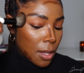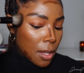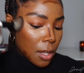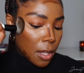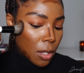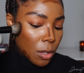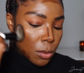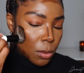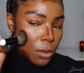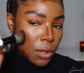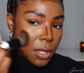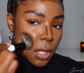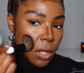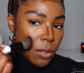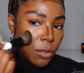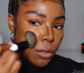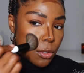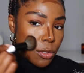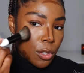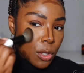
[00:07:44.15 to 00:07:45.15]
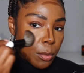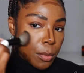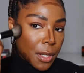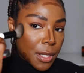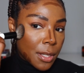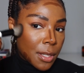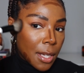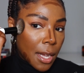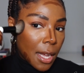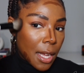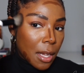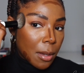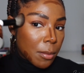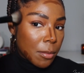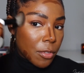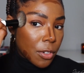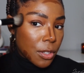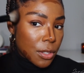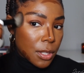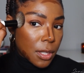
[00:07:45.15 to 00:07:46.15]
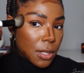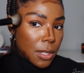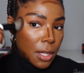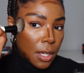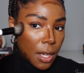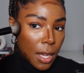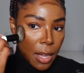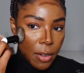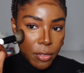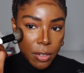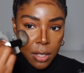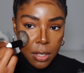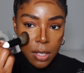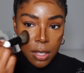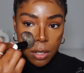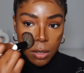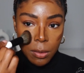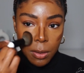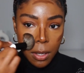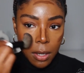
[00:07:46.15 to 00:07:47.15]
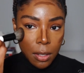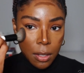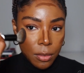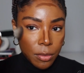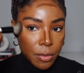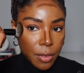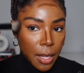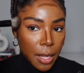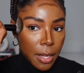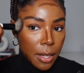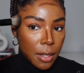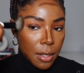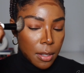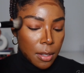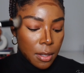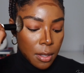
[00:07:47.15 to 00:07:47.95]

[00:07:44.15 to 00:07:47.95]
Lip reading: It will save you so much time versus like having to dig around and find